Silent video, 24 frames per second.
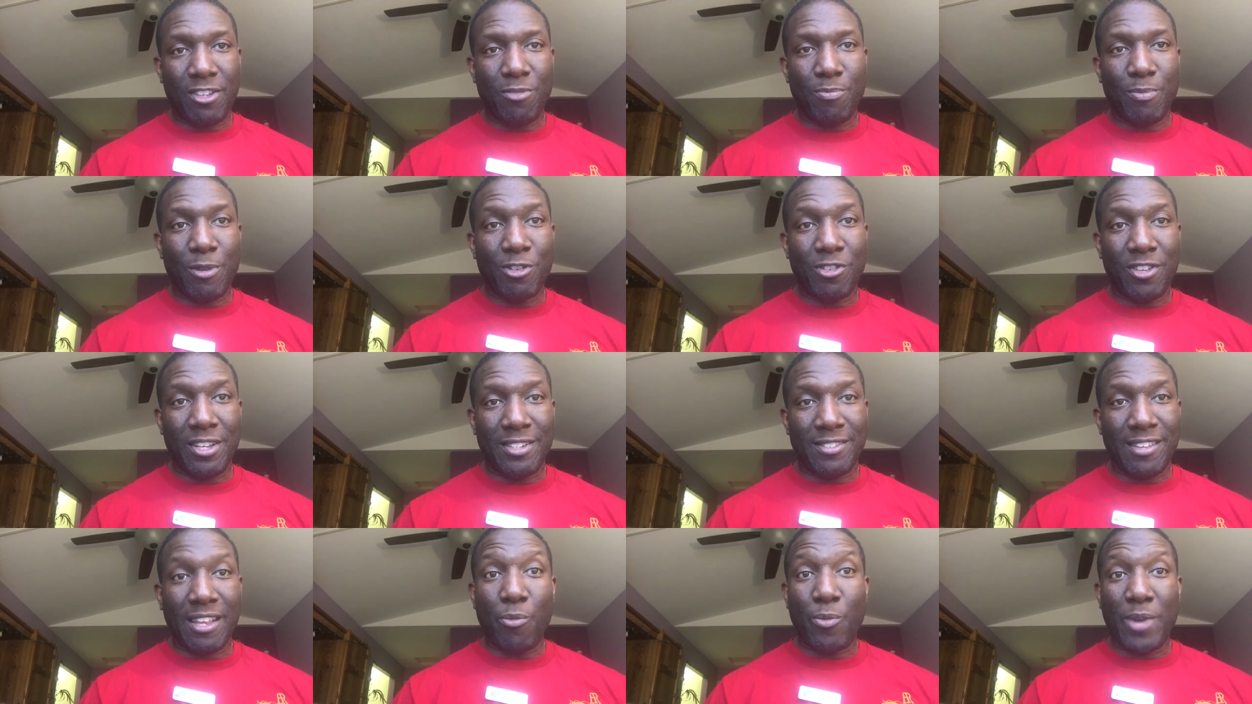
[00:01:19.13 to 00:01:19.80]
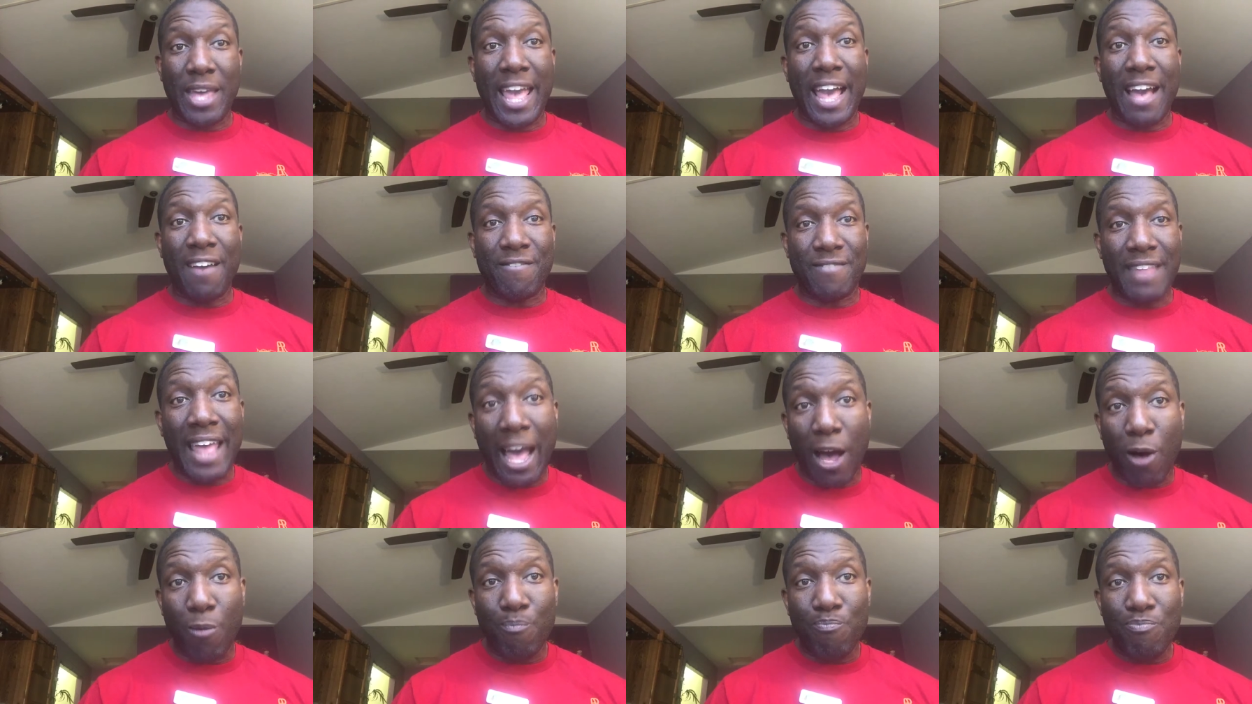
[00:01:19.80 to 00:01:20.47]
machines that we have
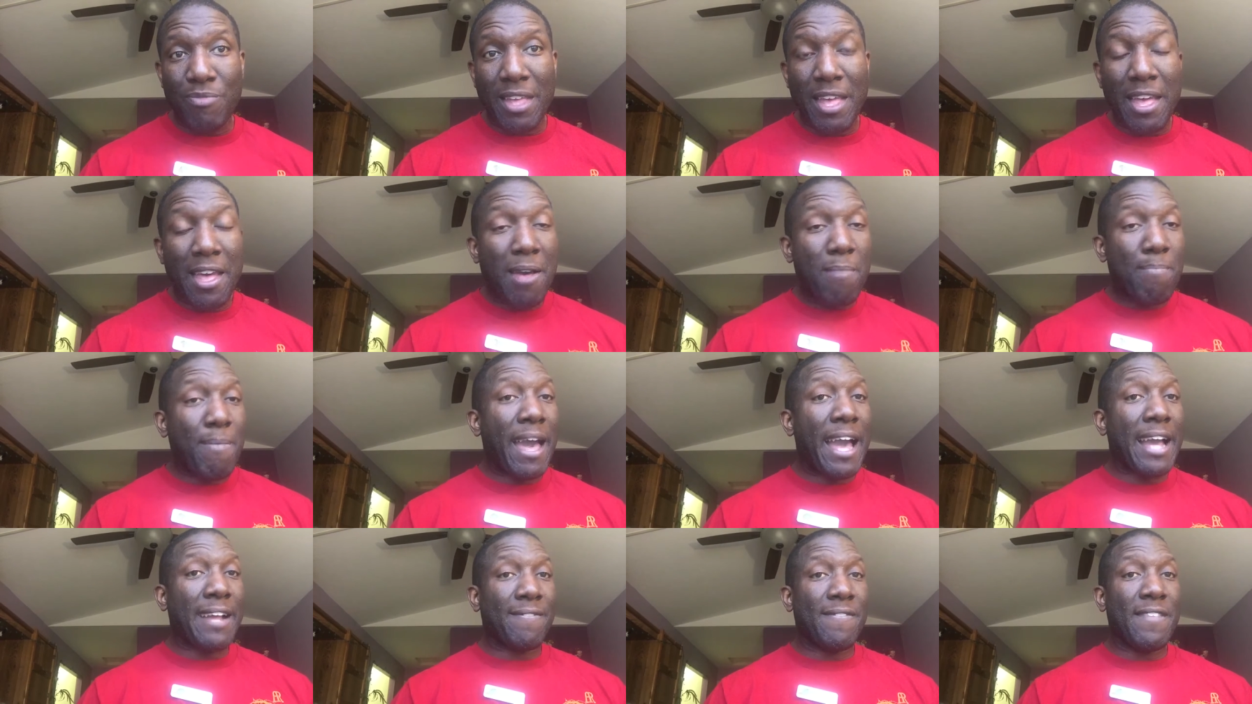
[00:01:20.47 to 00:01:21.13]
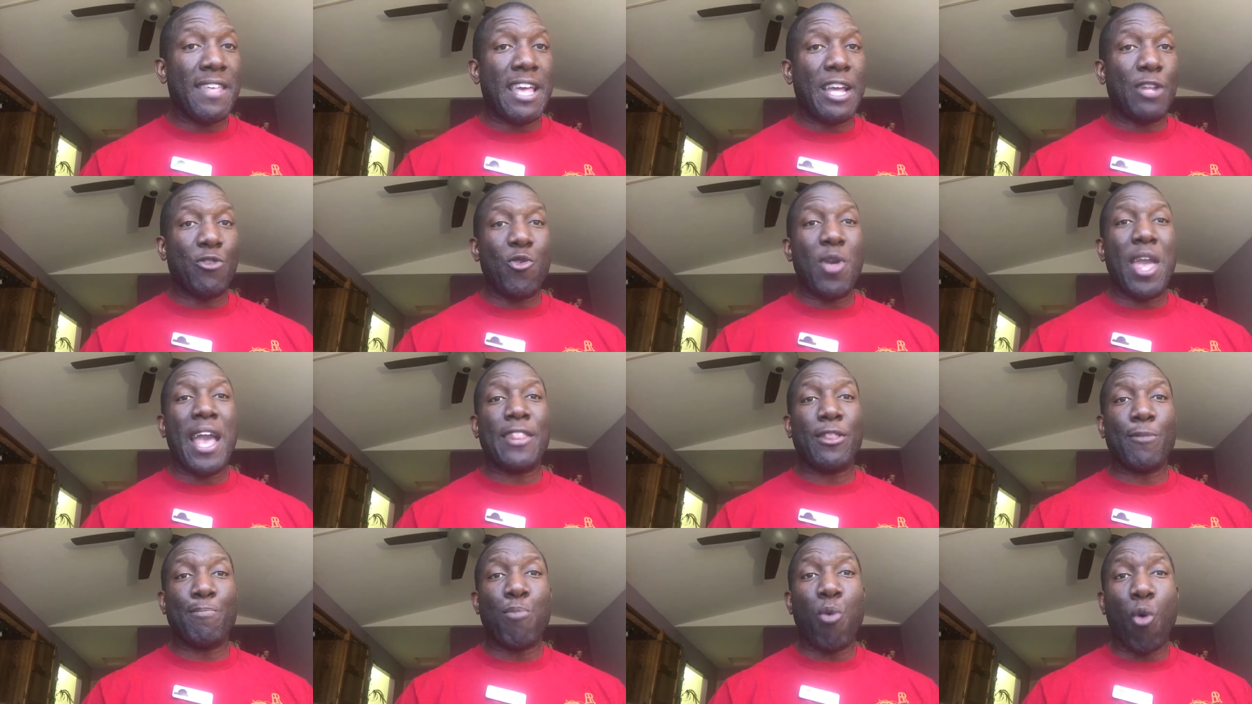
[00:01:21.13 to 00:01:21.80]
now. Back then, you
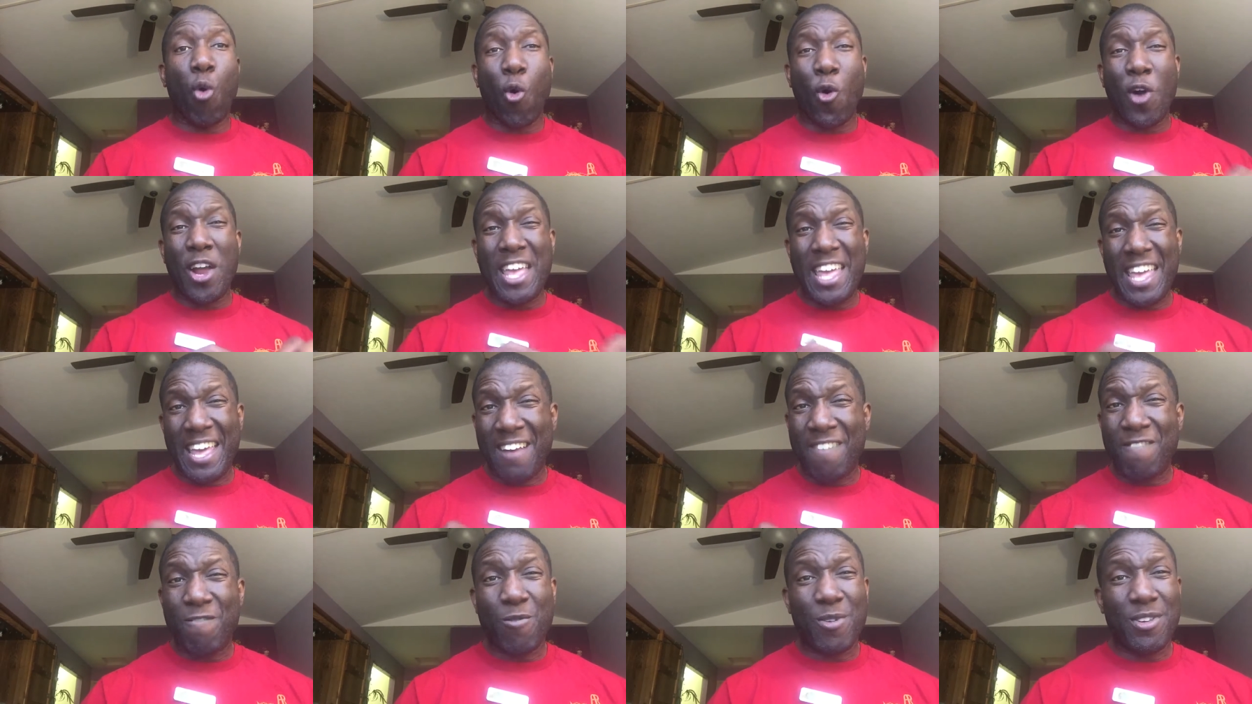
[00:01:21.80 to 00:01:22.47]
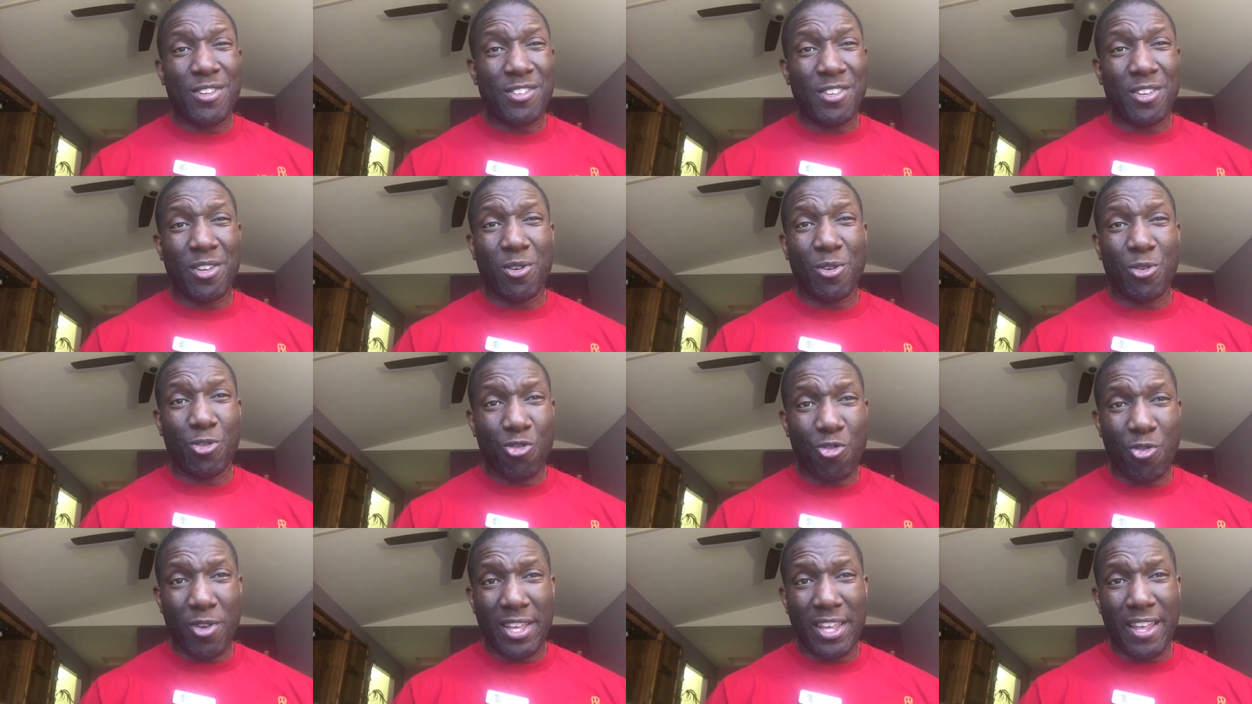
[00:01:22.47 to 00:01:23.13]
had to pour every
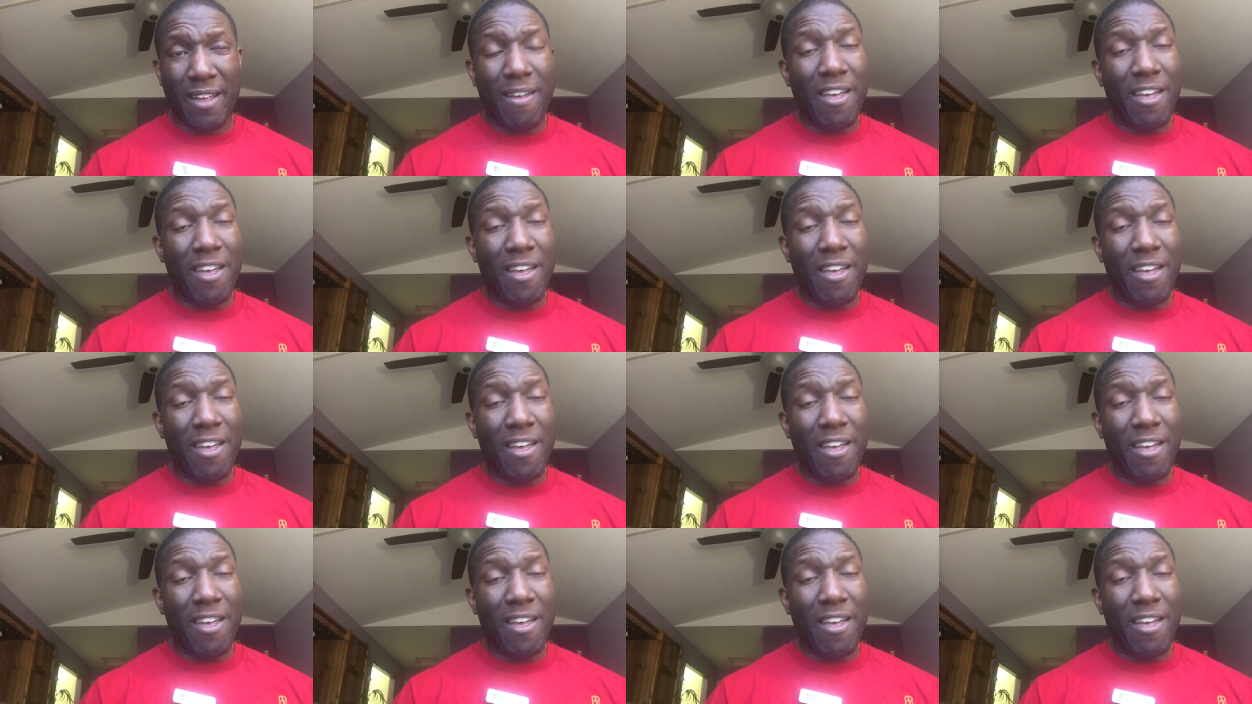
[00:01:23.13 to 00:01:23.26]
single drink.